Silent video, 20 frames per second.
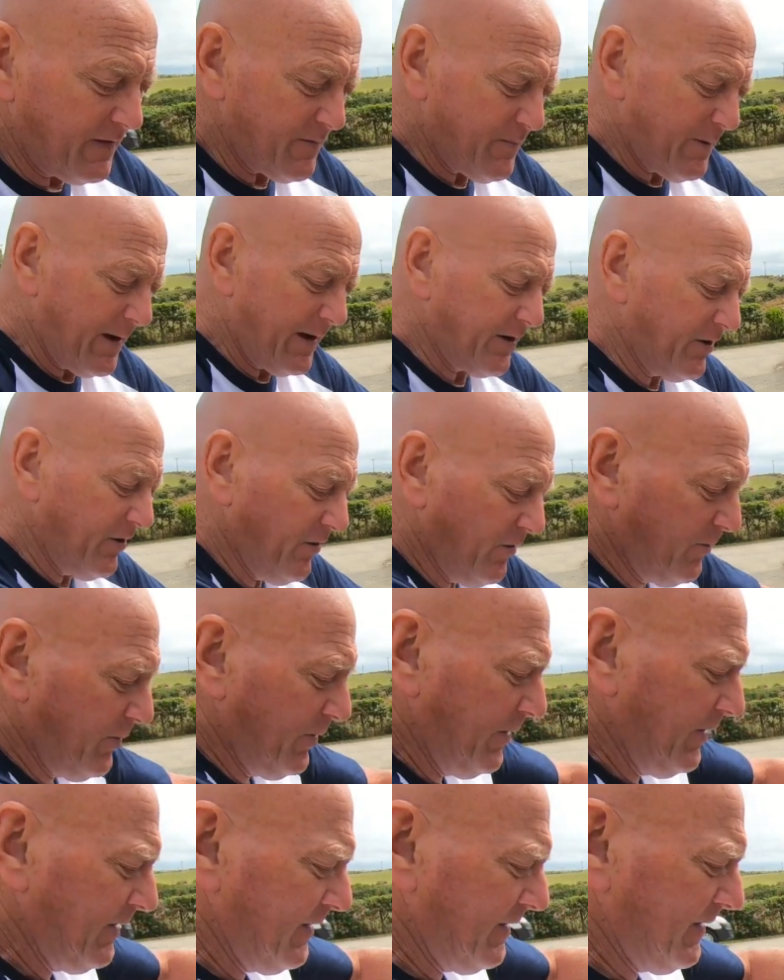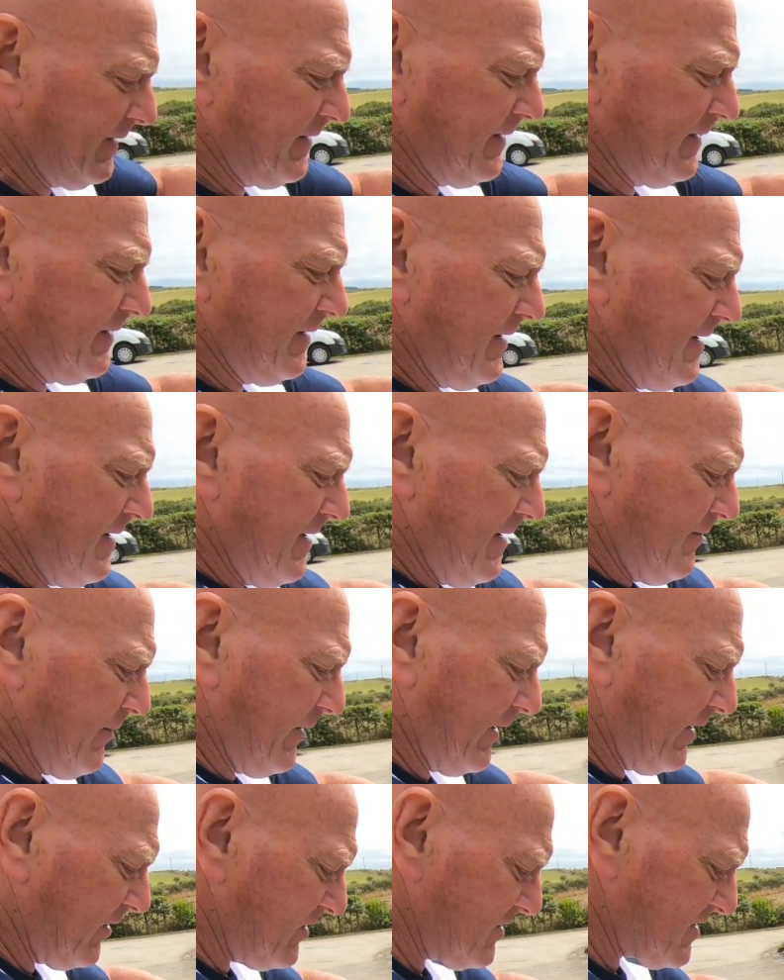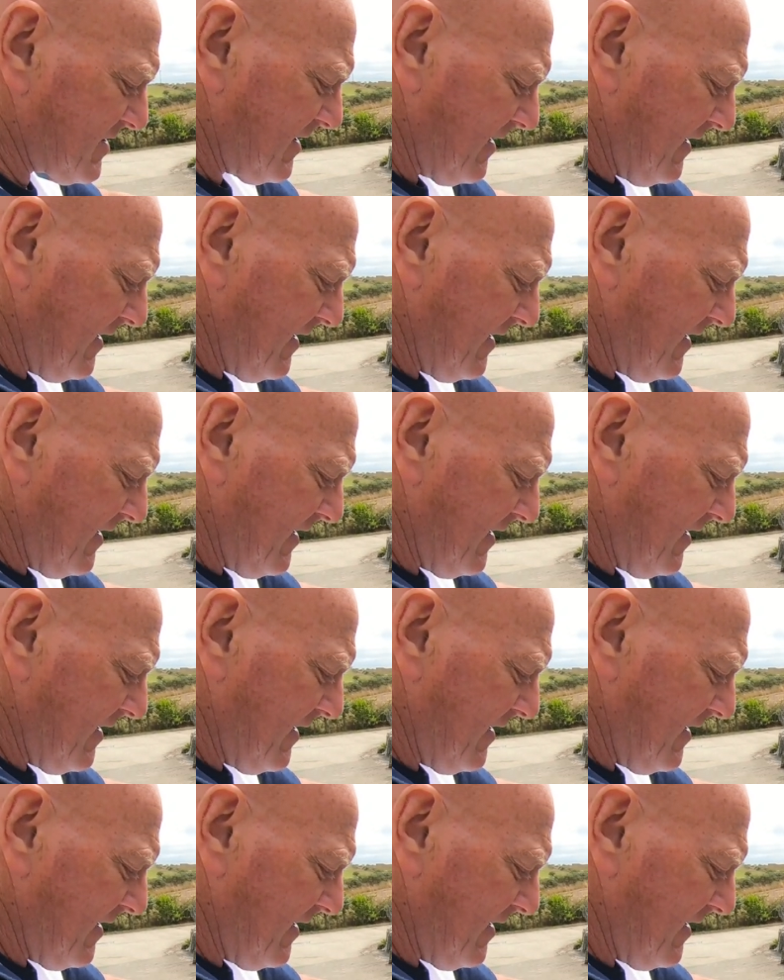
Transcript: the bag up, because